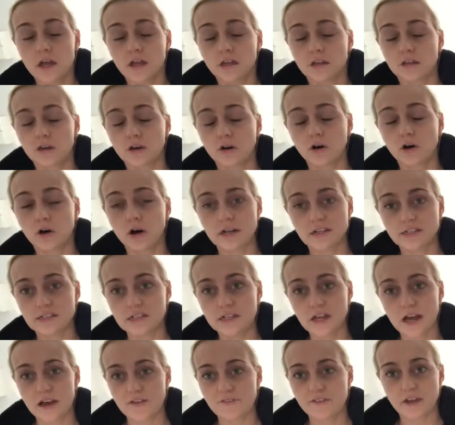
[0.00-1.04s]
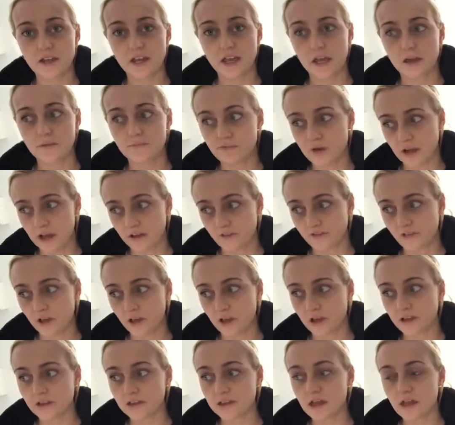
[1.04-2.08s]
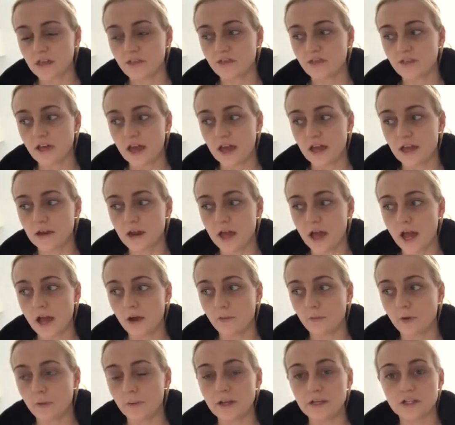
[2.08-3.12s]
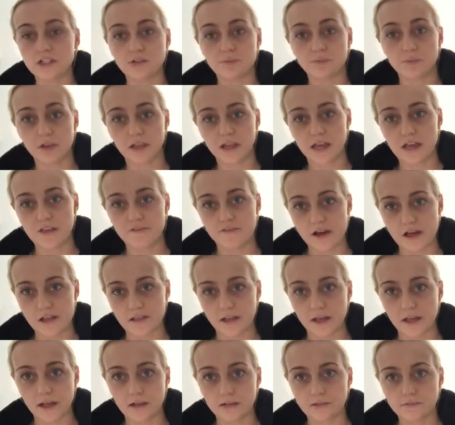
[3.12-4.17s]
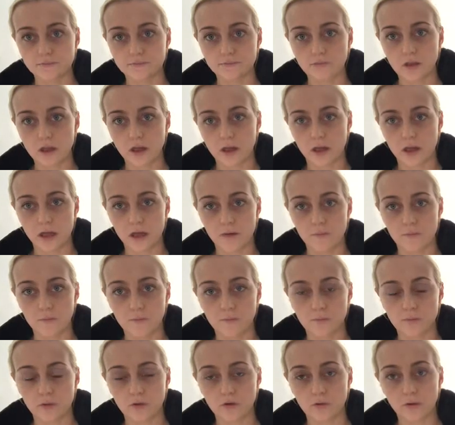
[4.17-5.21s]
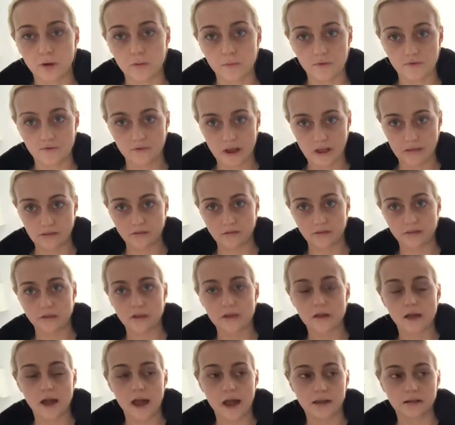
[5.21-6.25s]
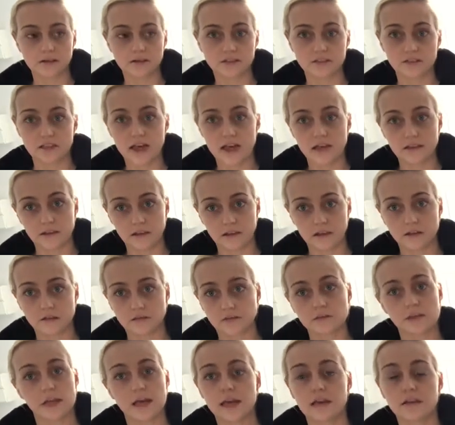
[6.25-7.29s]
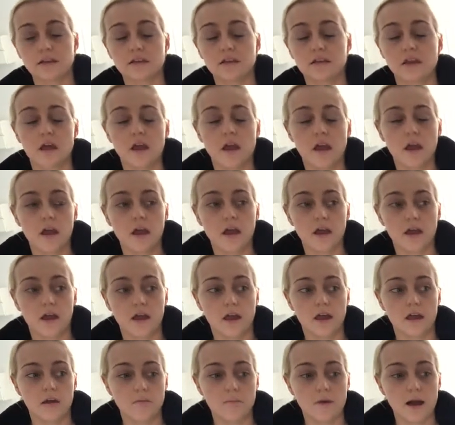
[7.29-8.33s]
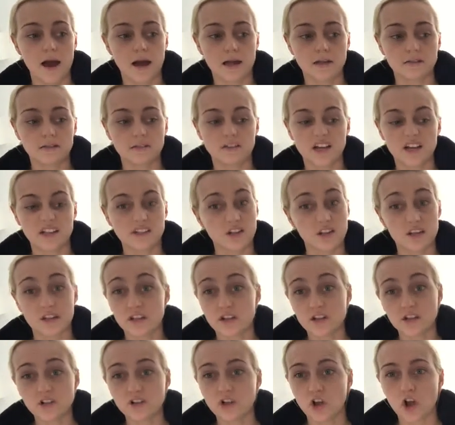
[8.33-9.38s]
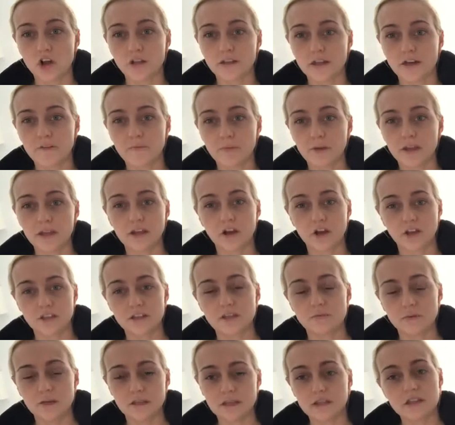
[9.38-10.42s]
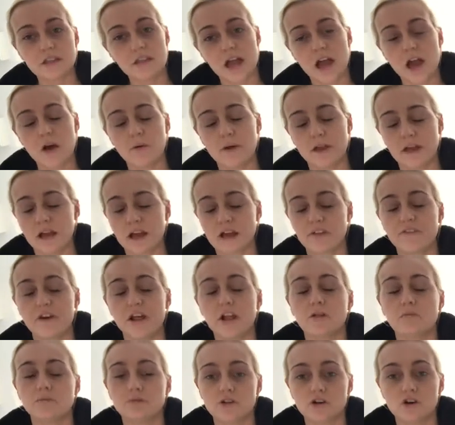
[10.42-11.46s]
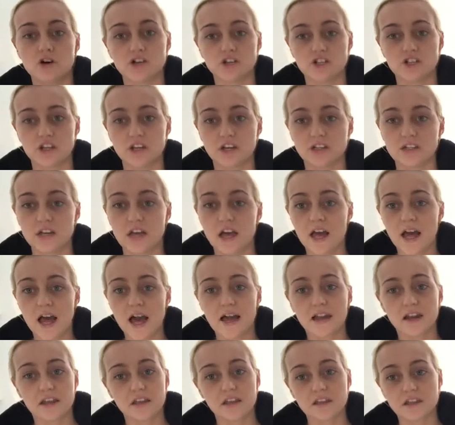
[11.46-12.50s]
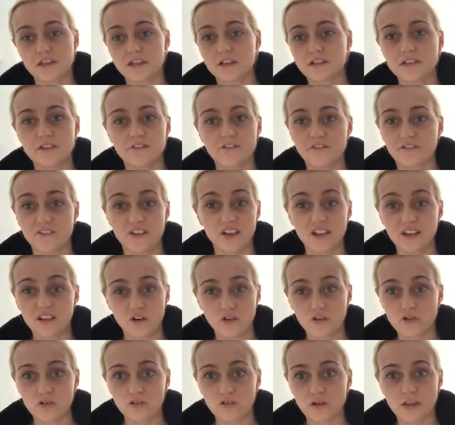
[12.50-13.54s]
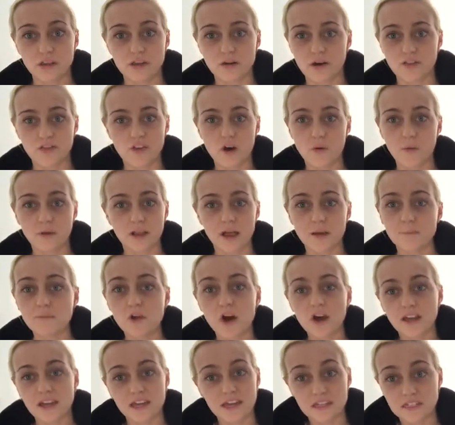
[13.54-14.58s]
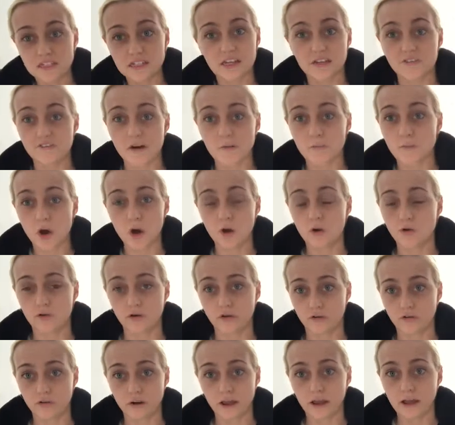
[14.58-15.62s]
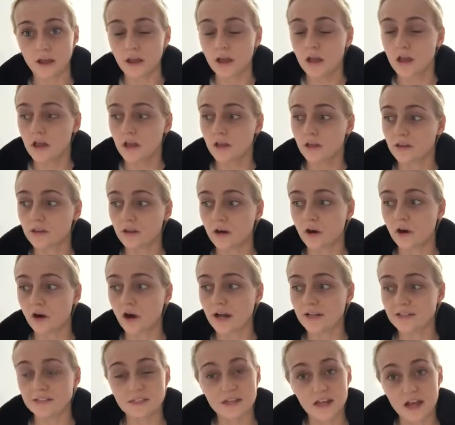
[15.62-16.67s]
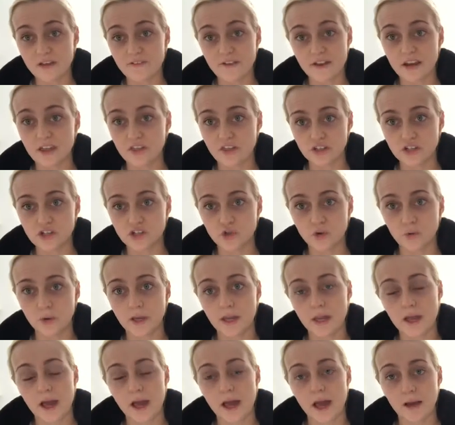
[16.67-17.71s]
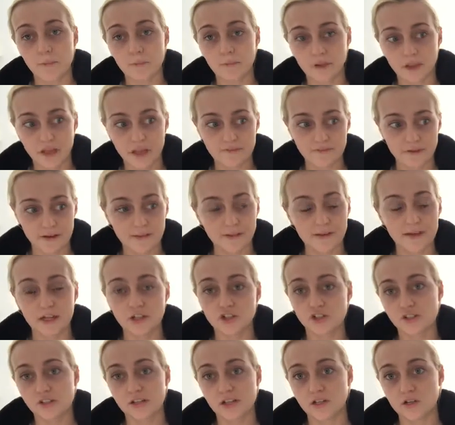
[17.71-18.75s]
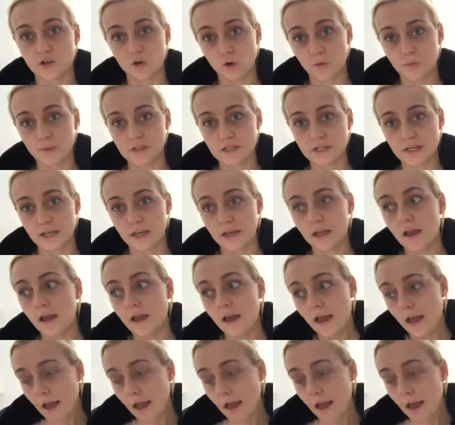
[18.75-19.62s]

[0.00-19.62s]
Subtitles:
So I didn't have any breakfast, and then we went to Play Valley with my friends and their little kids. And I'd still, because it's been Star Week, I felt bloated and I still didn't feel hungry, so I thought, well, I'm not eating if I'm not hungry. So I didn't have anything to eat at Play Valley, I just had a cup of tea.